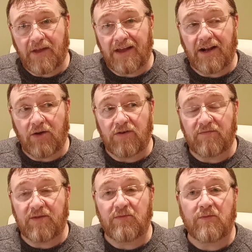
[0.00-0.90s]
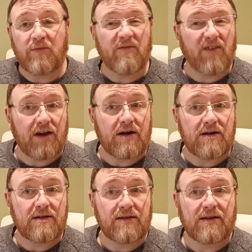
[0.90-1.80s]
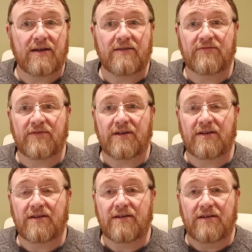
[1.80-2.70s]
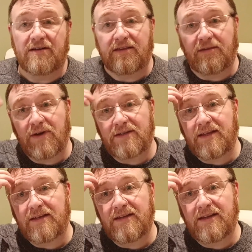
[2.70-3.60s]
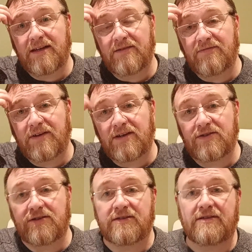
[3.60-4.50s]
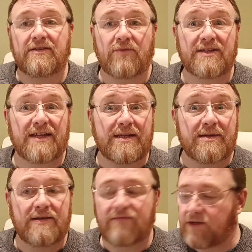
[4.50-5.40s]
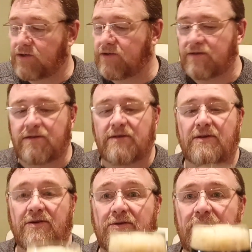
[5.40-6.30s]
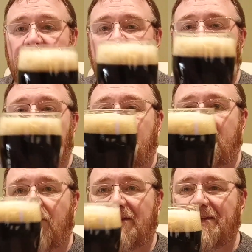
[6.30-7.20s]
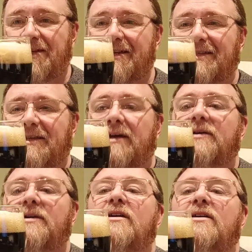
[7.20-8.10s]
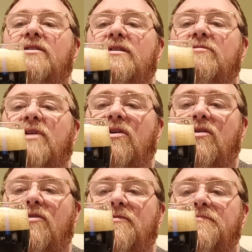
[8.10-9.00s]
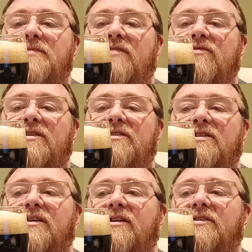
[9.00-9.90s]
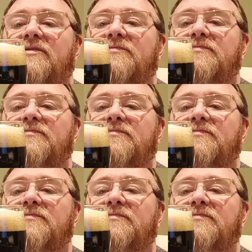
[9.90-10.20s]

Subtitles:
And a lot of people prefer the kind of the West Indian kind of versions, the West Indian versions, or the West Indies. There we go, if you're into cricket.